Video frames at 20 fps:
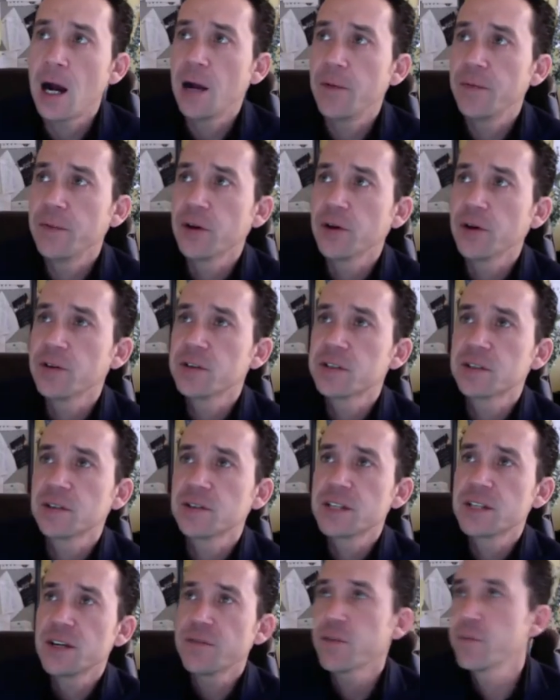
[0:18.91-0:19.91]
There's
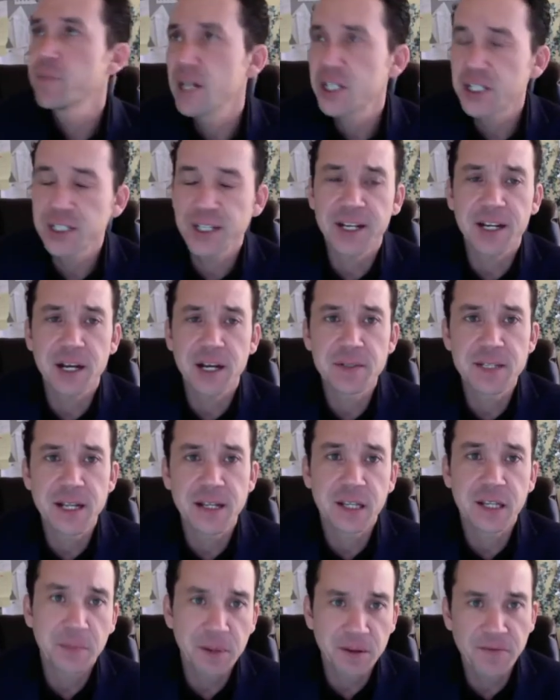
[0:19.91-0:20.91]
information that comes out
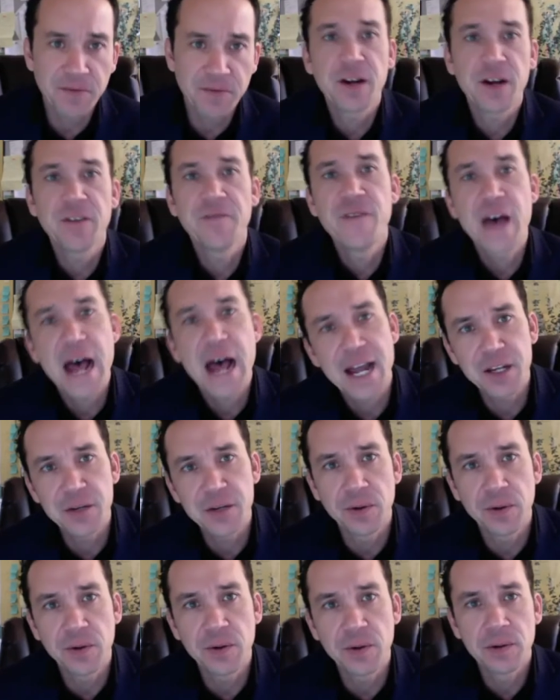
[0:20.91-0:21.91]
that could be very
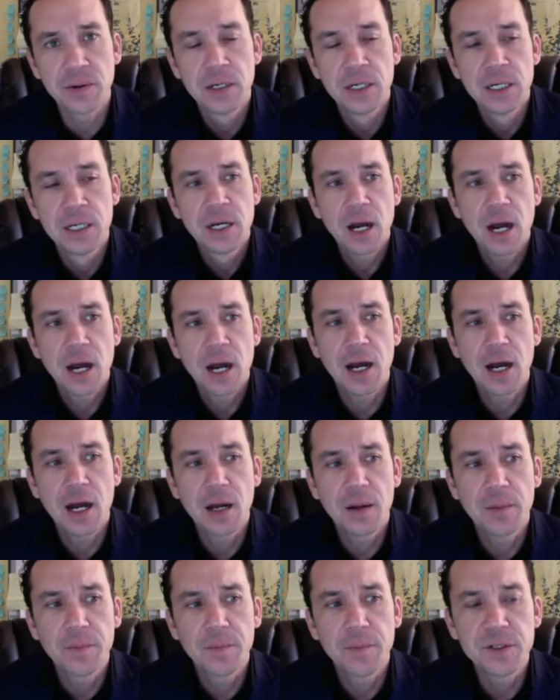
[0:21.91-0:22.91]
valuable
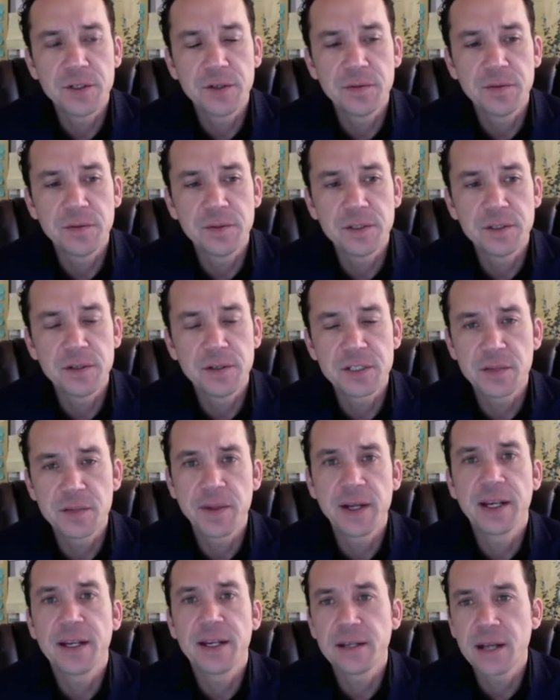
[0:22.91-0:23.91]
to
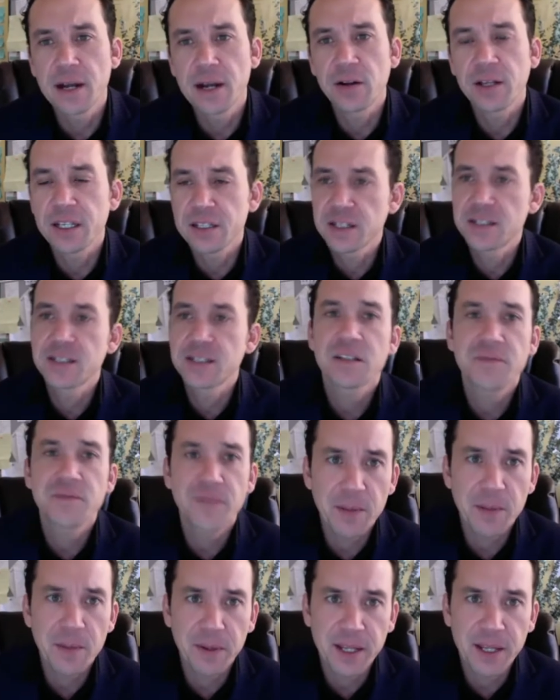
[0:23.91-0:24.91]
submitting not only a successful
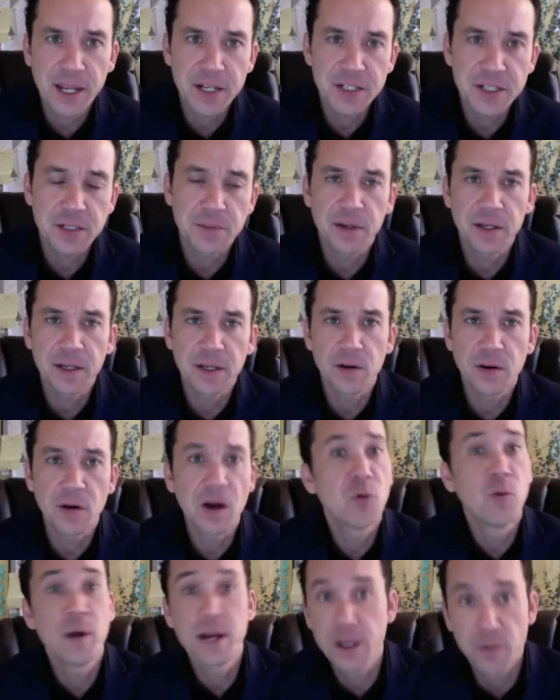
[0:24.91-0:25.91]
application, but, a
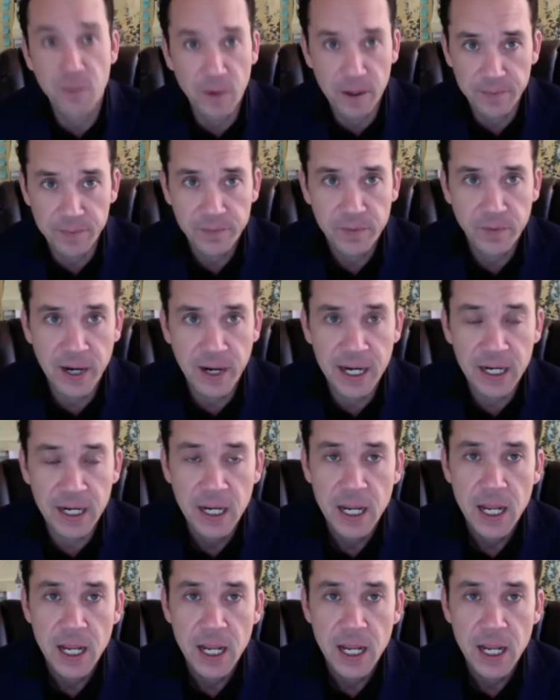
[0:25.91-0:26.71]
winning one, right?